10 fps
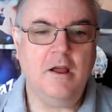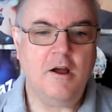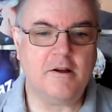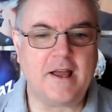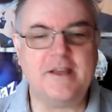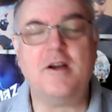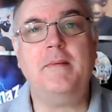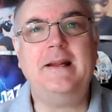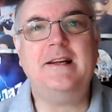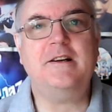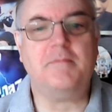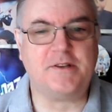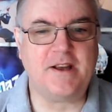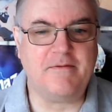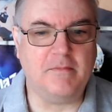Okay, coming in at number
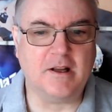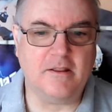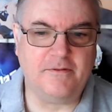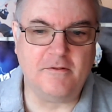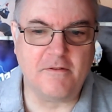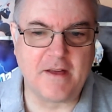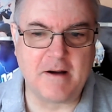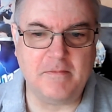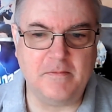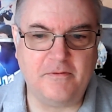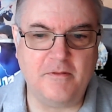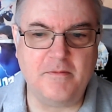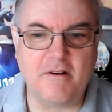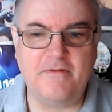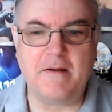7, we've got the fourth album from
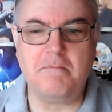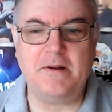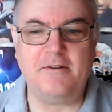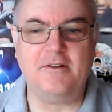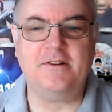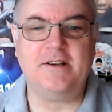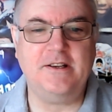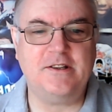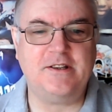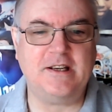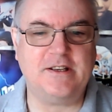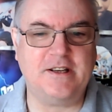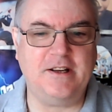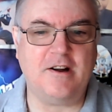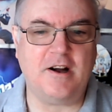November
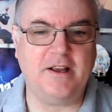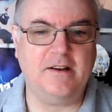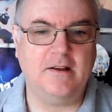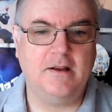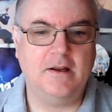1969,